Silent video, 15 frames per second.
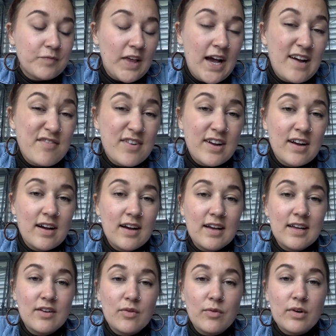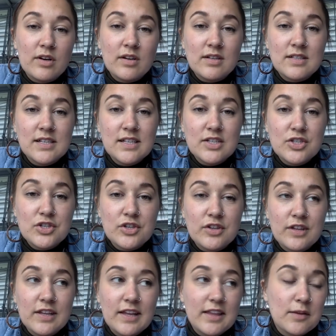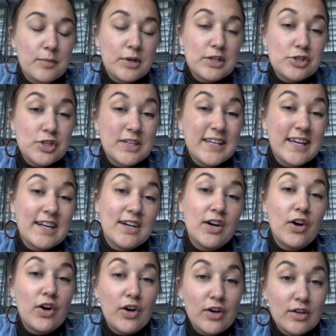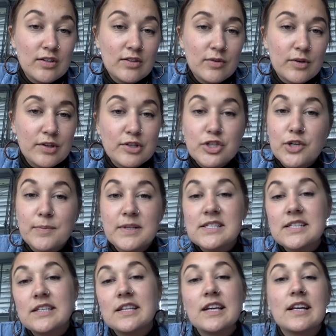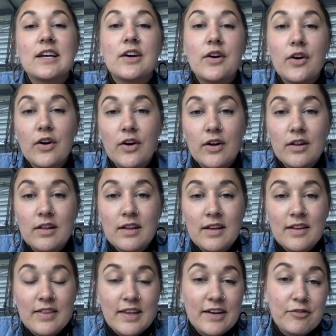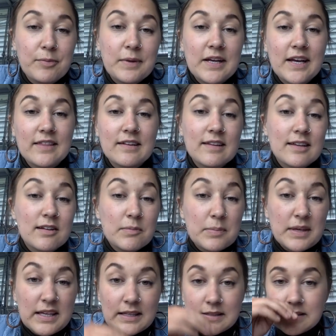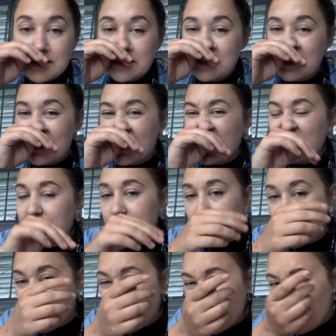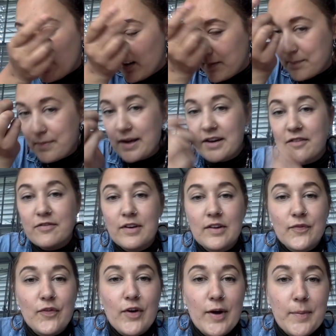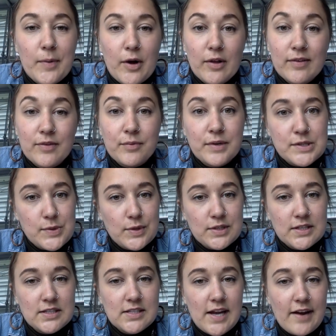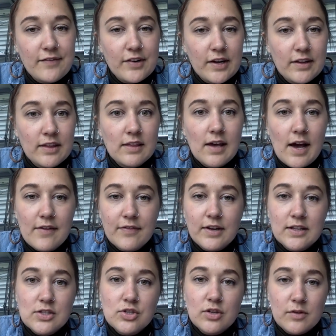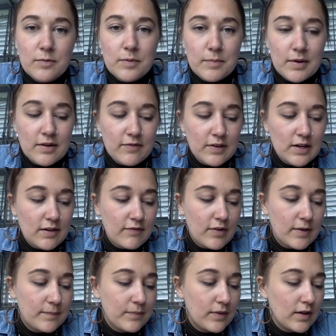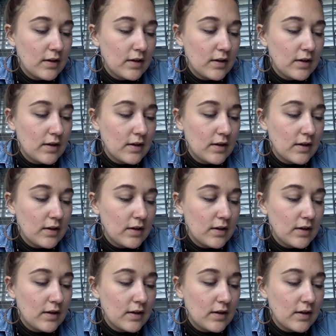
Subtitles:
Africa in order to ensure that, like, the British didn't get it all, or the Germans didn't get it all, that everybody got their little piece, and they could all benefit from all of the resources in Africa that the Africans should have been benefiting from.